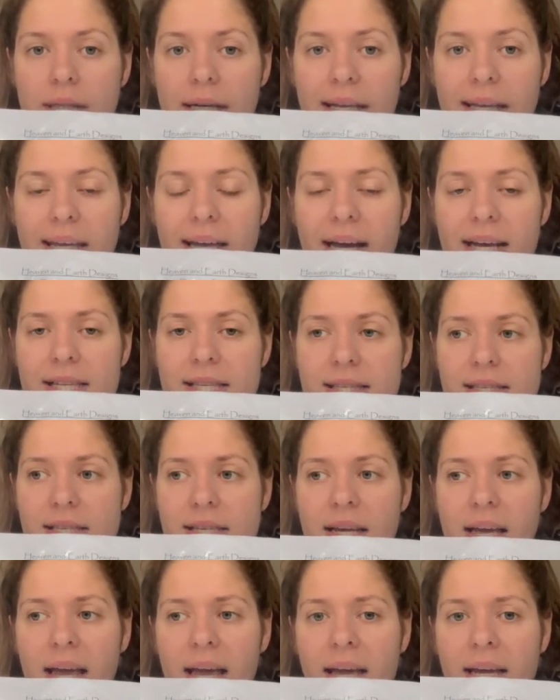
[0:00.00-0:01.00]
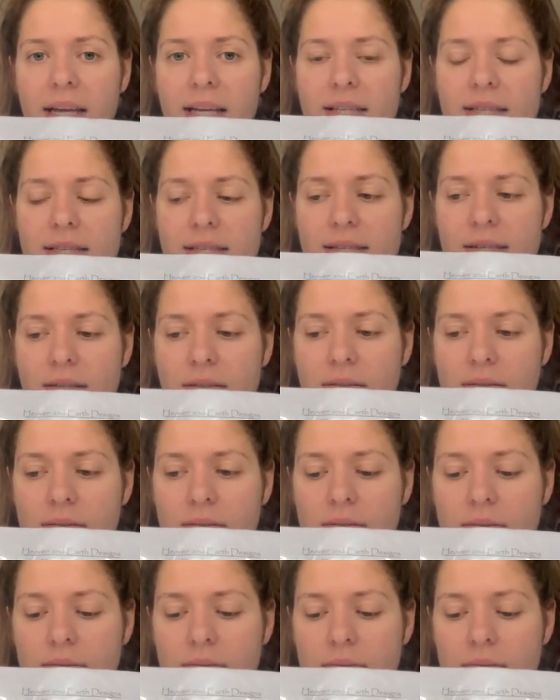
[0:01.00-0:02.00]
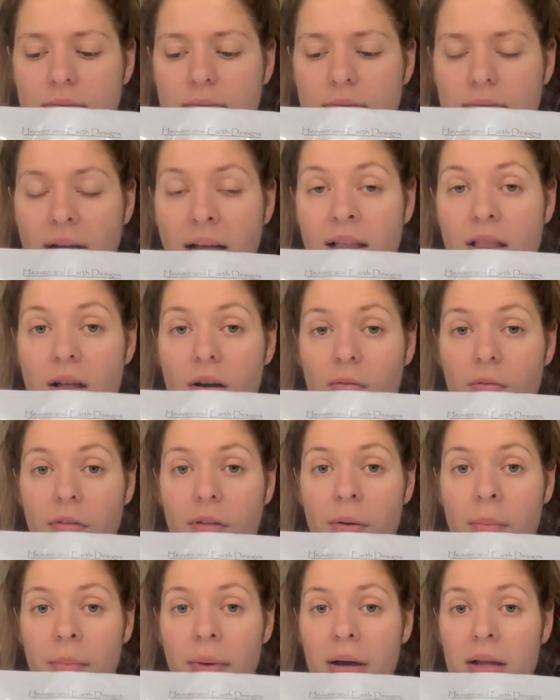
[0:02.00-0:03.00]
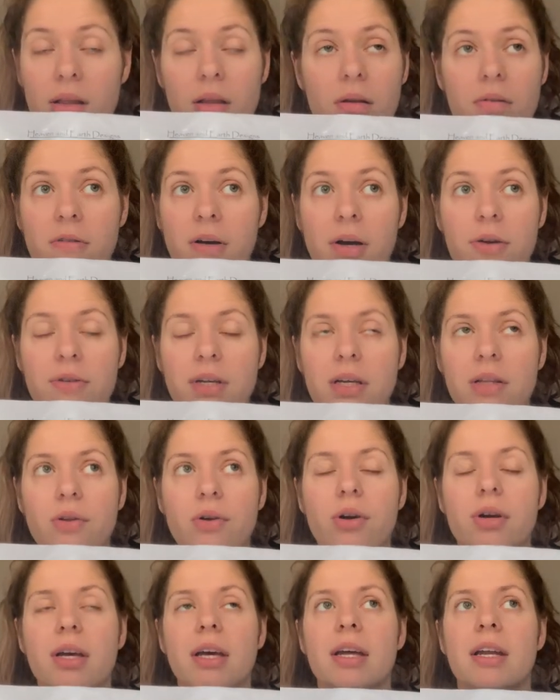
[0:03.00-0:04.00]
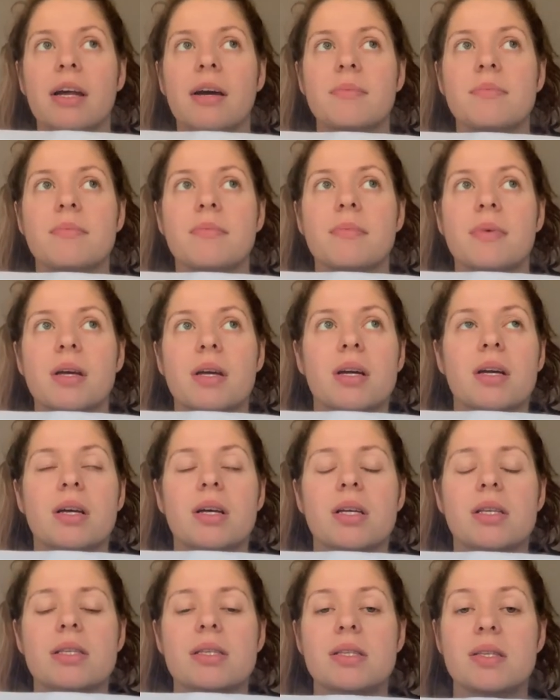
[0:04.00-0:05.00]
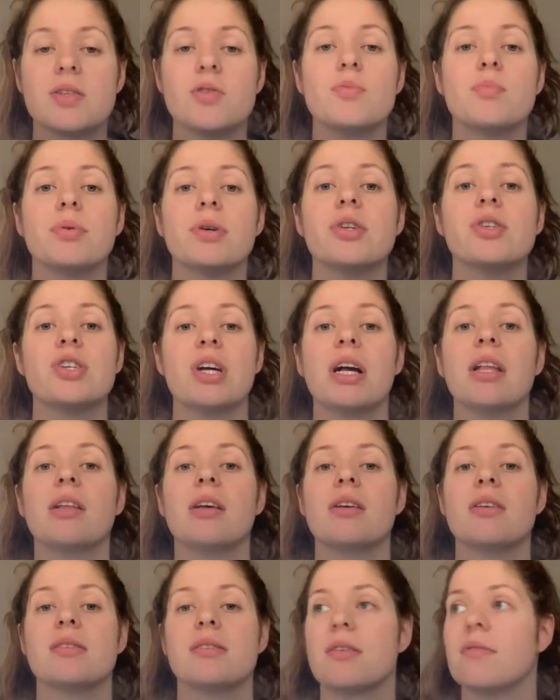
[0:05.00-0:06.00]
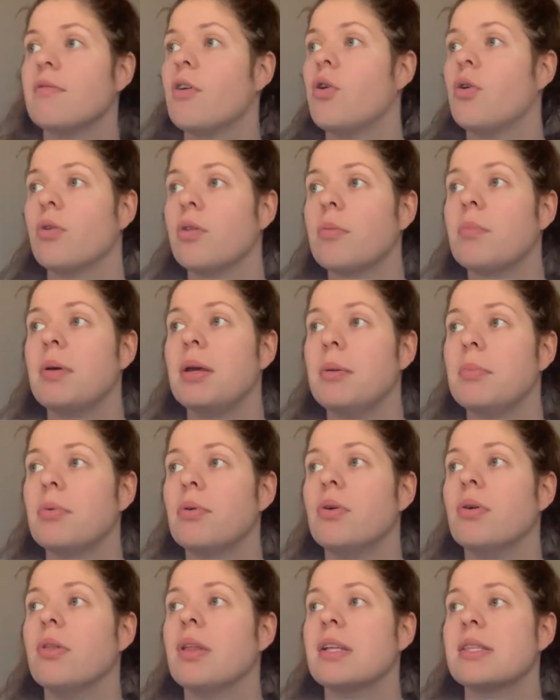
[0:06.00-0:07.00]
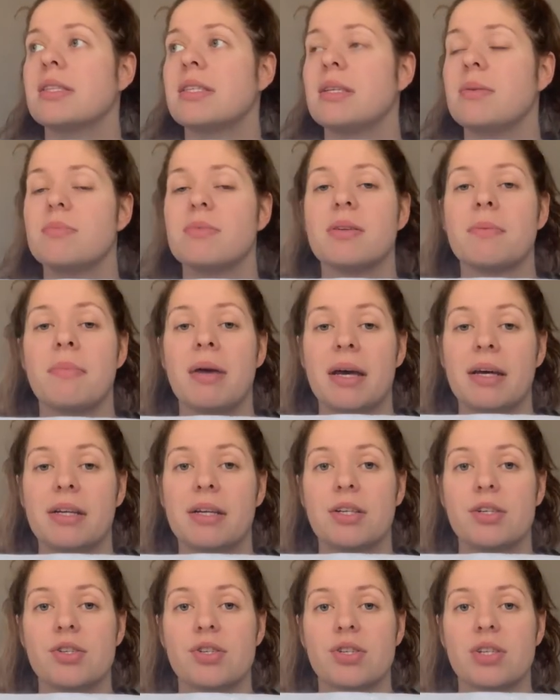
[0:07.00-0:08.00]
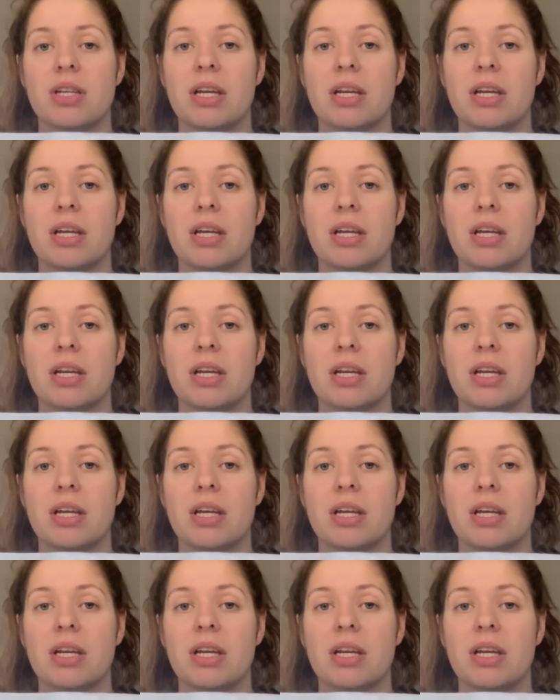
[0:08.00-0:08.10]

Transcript: Yes, Hades. I love them. I love how they look, and I'm super jealous of all the people that seem to manage